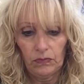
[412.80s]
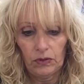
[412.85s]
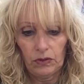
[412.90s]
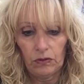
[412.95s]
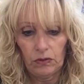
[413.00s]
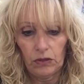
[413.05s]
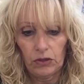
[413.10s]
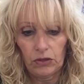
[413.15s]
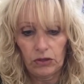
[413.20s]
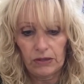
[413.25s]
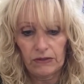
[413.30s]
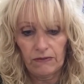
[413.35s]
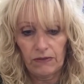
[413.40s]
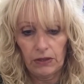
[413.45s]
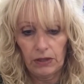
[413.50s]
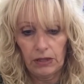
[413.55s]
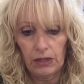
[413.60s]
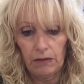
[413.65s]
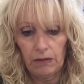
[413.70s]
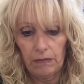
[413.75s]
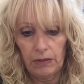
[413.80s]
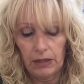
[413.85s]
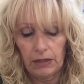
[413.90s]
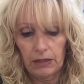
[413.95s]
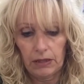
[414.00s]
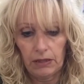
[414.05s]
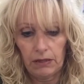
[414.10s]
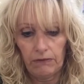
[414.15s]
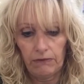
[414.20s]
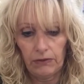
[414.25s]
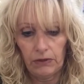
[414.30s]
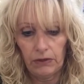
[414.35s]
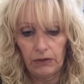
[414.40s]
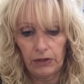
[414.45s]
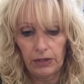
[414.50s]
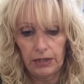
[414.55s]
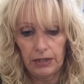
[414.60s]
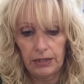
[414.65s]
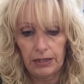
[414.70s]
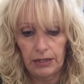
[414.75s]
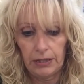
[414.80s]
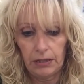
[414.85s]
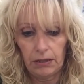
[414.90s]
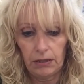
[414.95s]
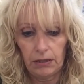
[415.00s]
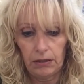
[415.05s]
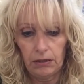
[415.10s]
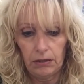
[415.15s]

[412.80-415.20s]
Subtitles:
I just find that makes life a lot easier.